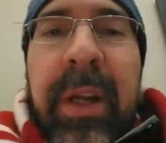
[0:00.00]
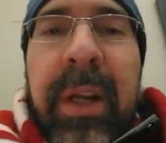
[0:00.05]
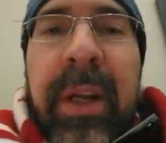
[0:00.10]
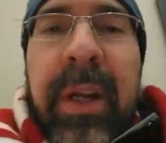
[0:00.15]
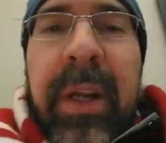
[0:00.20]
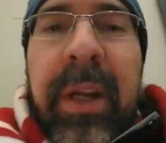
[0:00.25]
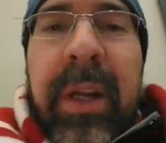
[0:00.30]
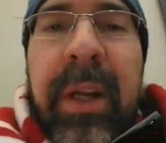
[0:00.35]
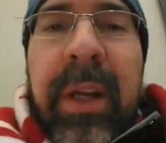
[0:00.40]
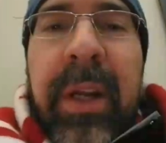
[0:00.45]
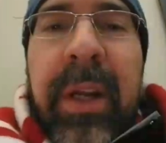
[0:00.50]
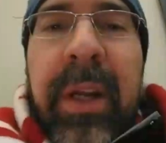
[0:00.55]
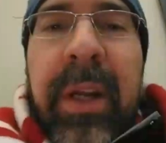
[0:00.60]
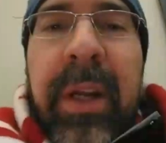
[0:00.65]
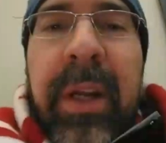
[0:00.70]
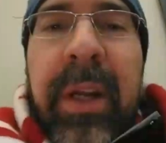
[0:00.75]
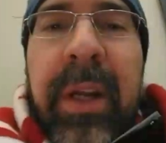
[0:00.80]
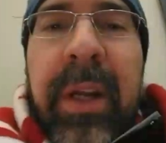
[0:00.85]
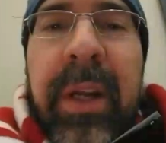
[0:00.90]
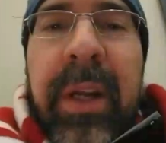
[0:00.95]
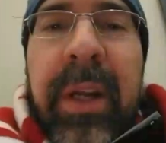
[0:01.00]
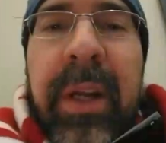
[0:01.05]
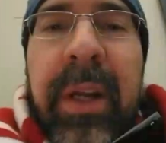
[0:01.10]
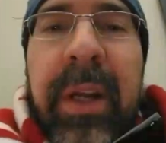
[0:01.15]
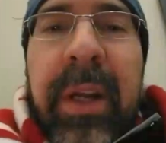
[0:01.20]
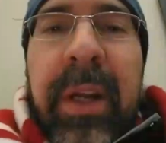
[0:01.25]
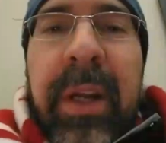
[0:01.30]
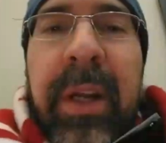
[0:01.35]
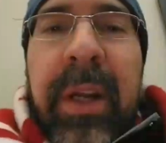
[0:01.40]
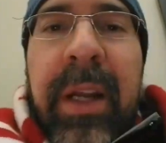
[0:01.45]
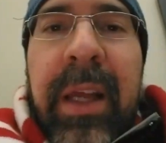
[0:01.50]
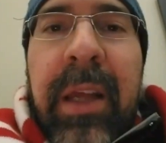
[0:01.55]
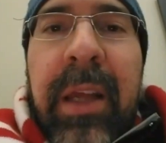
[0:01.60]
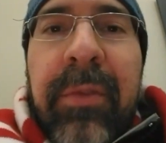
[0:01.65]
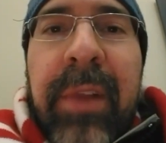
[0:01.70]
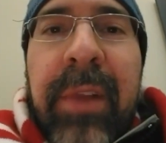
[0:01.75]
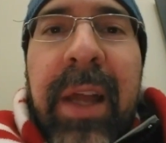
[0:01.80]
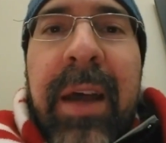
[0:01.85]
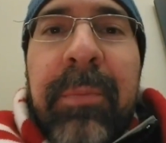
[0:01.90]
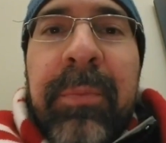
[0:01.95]
Good evening, everyone. I am
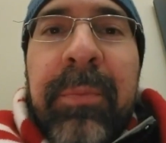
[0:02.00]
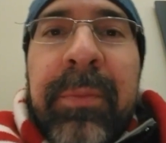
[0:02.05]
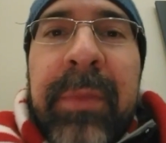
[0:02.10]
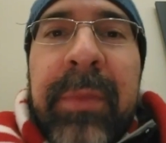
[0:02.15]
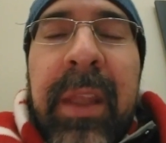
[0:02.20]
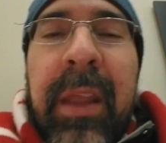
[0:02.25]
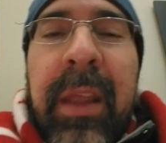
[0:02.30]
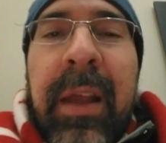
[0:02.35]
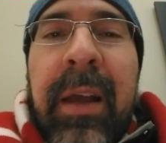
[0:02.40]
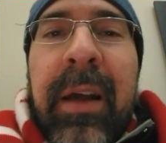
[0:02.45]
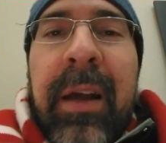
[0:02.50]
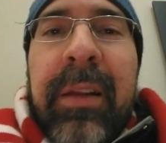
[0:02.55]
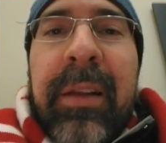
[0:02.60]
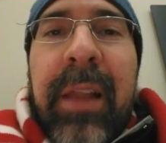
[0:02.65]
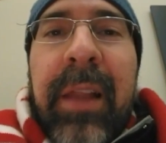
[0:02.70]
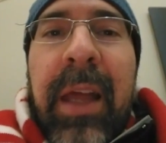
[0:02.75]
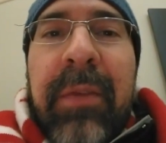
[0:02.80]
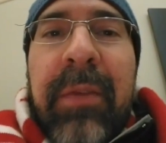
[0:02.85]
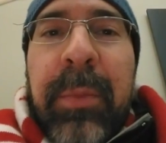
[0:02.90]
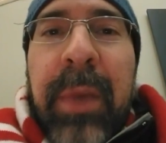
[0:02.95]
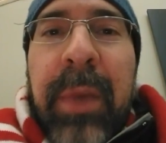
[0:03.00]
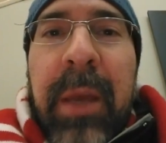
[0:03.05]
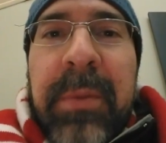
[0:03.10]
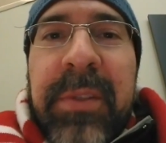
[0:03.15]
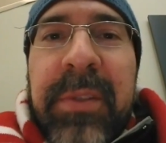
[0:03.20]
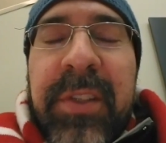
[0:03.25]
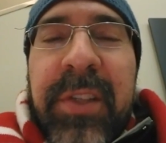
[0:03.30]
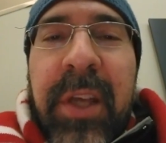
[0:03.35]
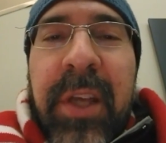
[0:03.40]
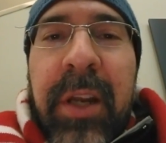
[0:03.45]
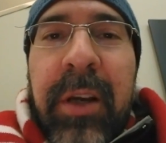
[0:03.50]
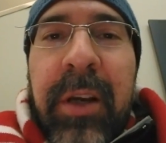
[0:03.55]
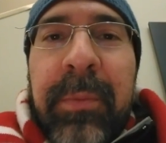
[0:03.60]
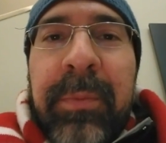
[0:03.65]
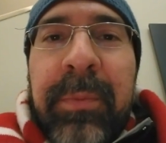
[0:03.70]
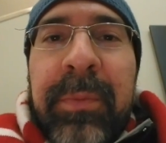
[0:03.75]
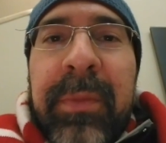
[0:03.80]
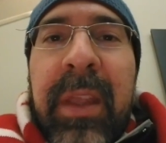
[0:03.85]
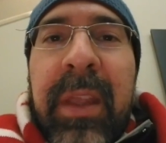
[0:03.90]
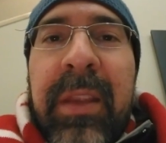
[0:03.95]
Vlad, live at Pepsi Center.
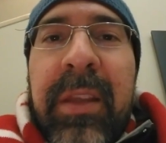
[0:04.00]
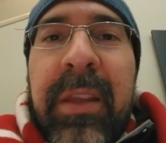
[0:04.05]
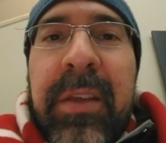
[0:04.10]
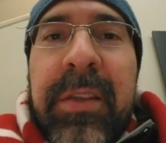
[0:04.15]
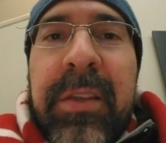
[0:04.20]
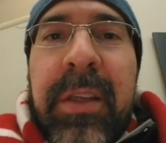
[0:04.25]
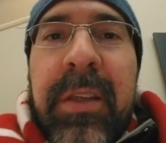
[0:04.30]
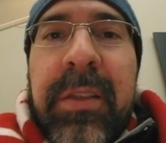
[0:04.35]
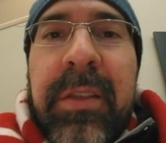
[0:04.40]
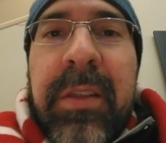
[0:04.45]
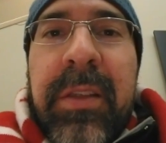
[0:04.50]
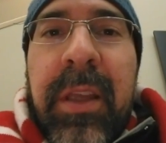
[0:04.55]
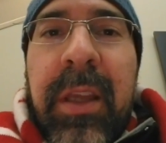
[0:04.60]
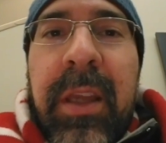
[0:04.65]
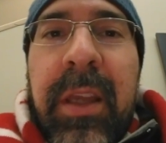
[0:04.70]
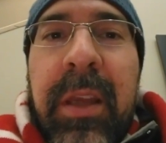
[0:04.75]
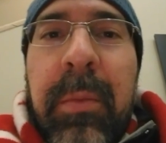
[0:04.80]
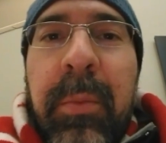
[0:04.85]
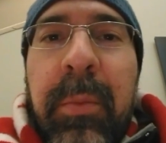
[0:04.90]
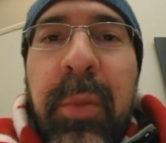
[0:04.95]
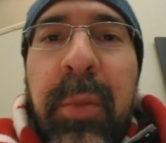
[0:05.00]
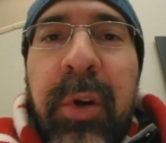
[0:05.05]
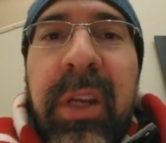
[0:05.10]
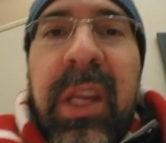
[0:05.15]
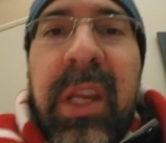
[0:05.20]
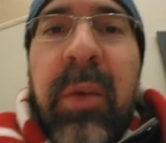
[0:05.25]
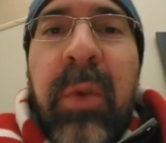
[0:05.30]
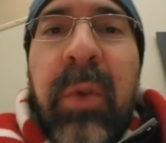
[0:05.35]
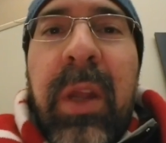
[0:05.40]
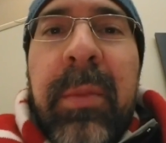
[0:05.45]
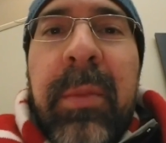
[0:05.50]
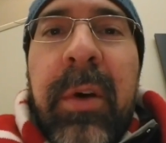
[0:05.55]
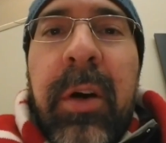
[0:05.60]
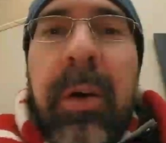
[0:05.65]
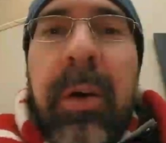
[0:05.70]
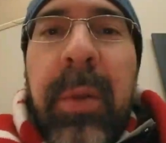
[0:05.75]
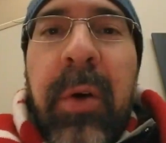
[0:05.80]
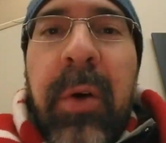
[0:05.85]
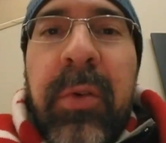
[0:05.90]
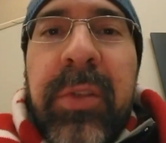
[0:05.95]
This is the Burgundy
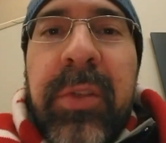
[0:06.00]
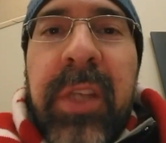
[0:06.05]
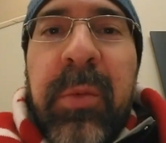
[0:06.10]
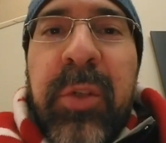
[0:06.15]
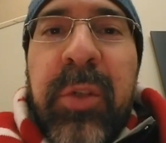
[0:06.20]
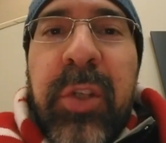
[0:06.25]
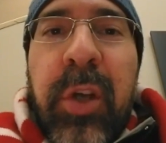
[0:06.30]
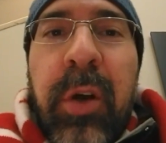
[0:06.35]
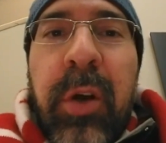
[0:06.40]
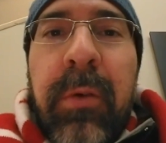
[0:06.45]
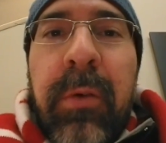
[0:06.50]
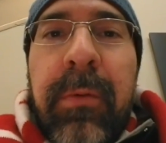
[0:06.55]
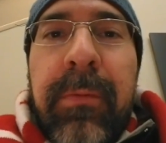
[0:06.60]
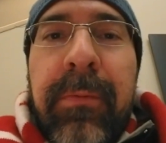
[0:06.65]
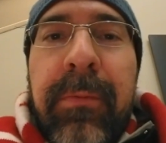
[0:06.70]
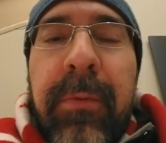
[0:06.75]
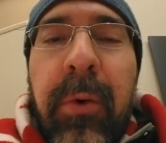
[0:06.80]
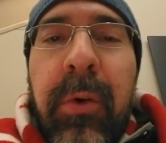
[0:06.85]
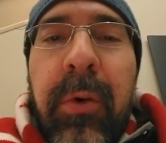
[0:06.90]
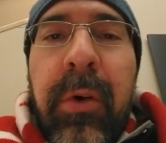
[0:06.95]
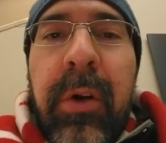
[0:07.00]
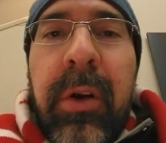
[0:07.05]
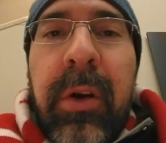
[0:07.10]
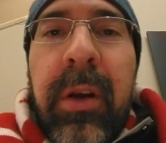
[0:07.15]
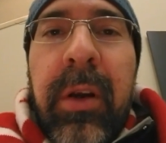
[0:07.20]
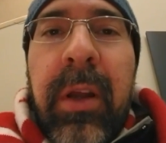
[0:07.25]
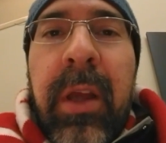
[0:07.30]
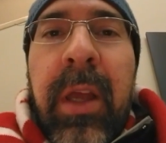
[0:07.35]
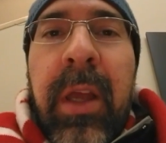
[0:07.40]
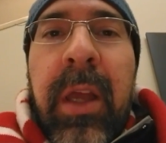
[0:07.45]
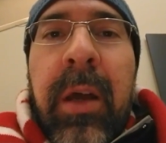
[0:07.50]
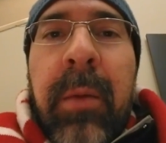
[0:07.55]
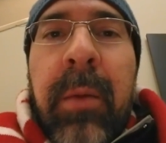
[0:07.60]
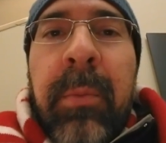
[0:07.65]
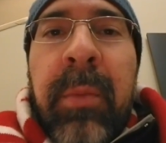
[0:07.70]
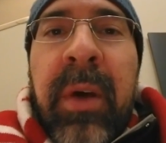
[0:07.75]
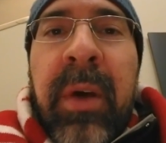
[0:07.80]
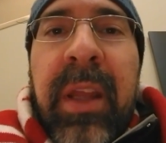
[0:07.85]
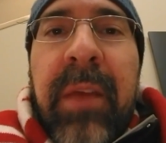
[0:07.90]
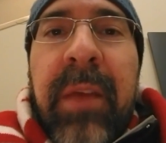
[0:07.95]
Rainbow postgame show for
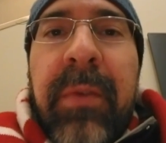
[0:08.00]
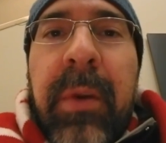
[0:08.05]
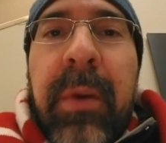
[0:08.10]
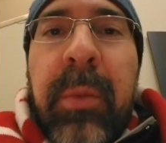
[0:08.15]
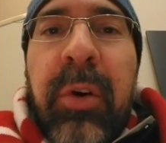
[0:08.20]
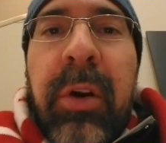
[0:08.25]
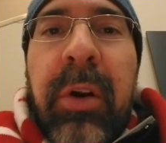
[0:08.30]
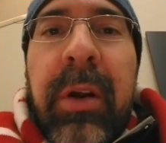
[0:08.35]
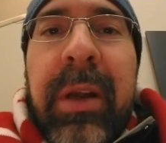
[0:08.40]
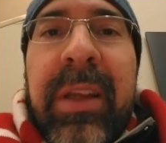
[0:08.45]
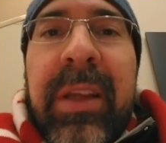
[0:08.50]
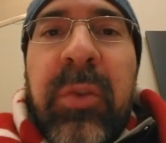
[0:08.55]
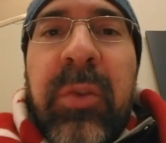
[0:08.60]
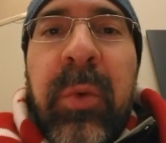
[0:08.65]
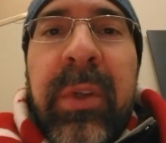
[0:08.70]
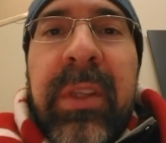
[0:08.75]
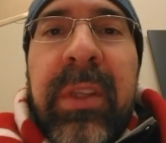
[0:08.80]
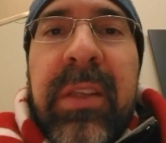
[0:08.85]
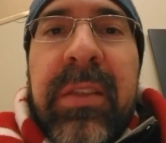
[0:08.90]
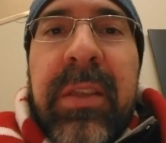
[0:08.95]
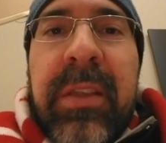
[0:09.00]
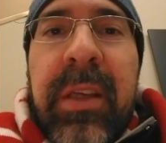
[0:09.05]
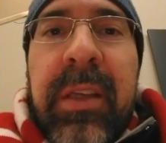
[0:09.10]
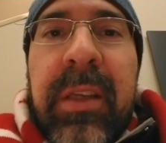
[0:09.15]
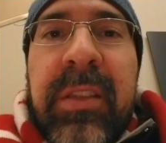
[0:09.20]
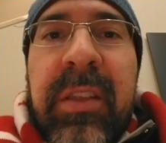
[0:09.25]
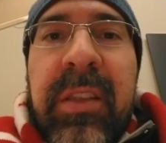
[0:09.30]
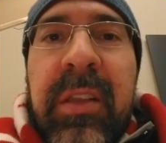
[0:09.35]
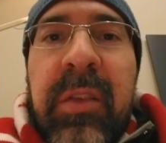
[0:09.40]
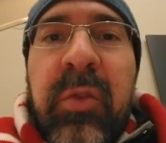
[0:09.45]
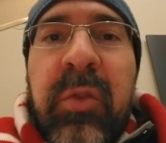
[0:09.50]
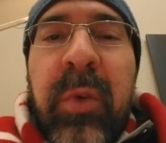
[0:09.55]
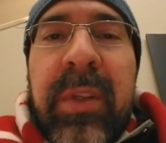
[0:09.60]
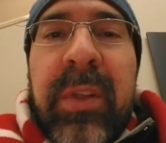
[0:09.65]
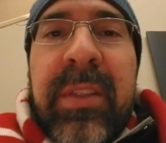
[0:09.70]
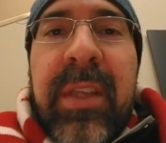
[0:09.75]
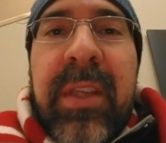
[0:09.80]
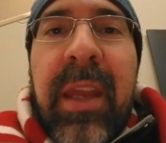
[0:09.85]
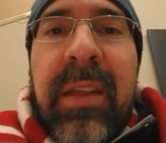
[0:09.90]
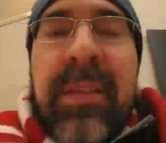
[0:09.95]
Monday, February 26,
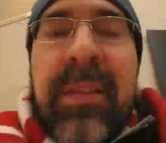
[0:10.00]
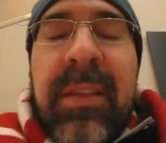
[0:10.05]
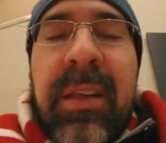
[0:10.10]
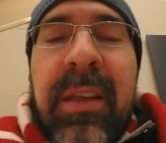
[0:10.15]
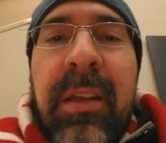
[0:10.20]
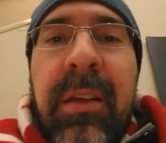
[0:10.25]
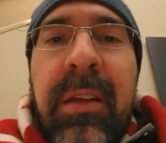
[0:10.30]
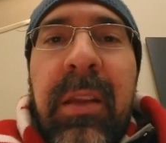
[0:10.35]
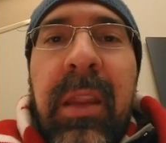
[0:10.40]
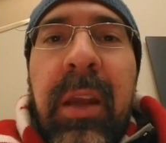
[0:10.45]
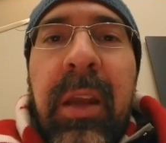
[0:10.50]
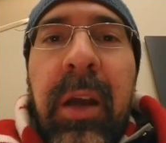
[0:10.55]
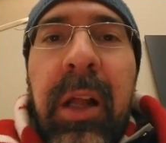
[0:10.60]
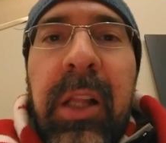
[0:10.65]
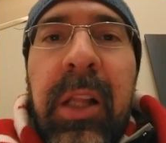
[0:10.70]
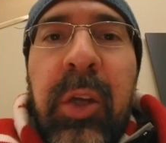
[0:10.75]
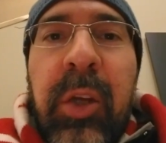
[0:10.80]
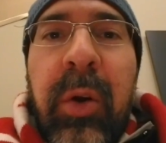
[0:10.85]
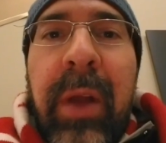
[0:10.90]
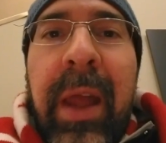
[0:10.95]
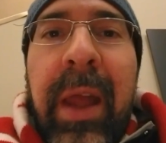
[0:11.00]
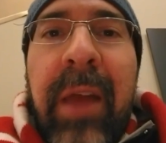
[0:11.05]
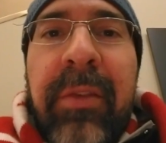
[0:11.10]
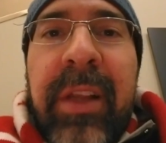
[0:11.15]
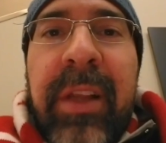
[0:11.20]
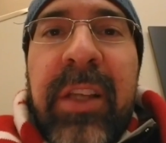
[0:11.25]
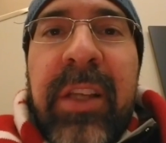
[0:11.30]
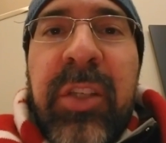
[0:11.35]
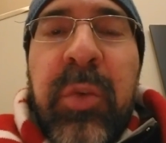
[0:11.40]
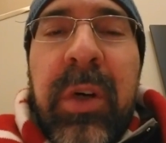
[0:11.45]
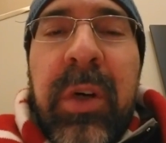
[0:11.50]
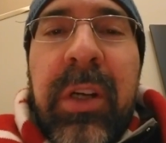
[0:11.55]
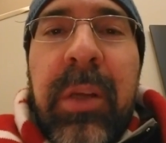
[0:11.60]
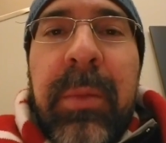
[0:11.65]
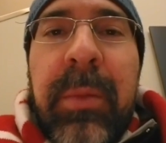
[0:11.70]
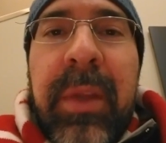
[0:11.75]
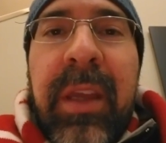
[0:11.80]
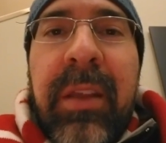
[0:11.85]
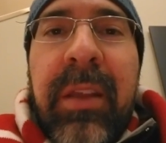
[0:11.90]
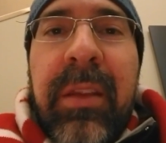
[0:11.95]
2018. The Colorado Avalanche
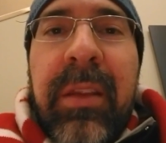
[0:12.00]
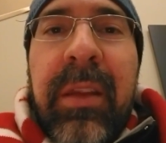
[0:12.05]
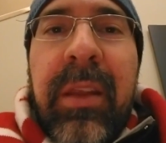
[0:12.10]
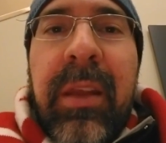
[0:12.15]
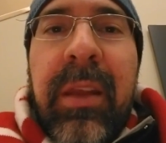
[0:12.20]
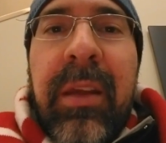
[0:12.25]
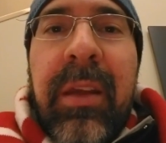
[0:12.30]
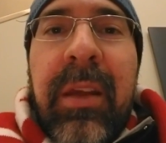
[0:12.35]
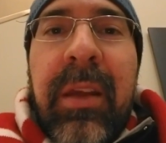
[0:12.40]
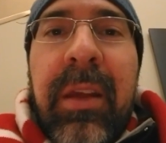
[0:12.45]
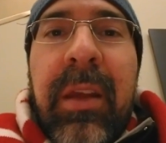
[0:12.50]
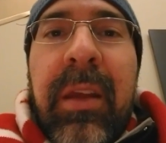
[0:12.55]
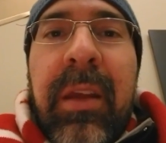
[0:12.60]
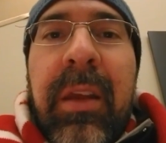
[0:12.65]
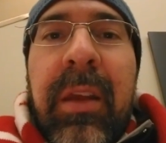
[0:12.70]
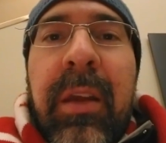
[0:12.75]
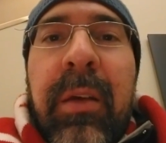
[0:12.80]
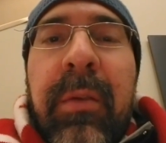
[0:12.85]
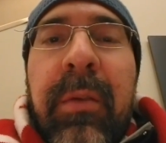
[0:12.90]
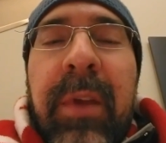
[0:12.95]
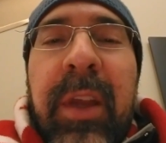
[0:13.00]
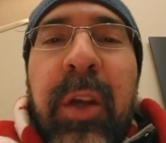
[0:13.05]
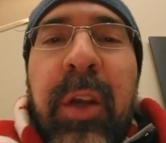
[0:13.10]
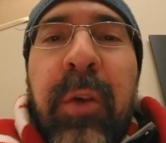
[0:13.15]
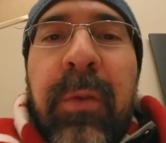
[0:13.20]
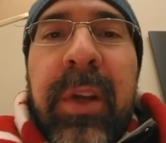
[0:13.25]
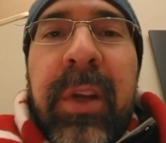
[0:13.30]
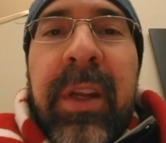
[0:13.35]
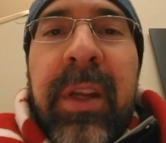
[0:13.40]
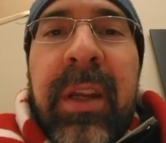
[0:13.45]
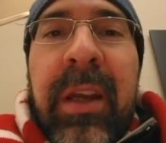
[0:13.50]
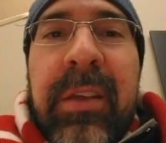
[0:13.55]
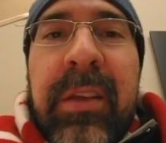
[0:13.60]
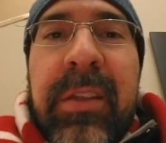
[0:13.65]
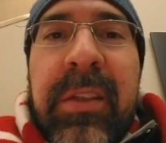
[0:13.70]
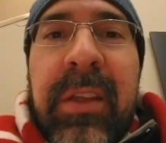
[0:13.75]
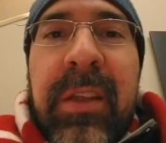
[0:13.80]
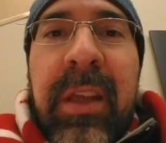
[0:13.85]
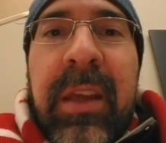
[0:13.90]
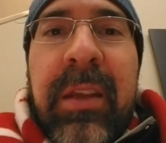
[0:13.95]
welcoming in the Vancouver
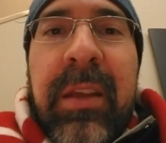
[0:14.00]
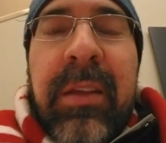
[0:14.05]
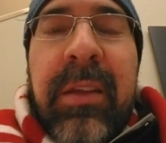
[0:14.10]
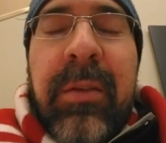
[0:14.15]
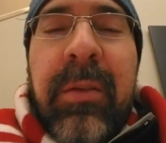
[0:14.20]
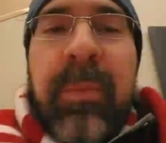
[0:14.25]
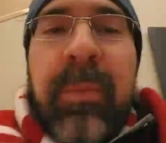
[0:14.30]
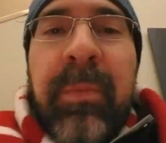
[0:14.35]
Canucks in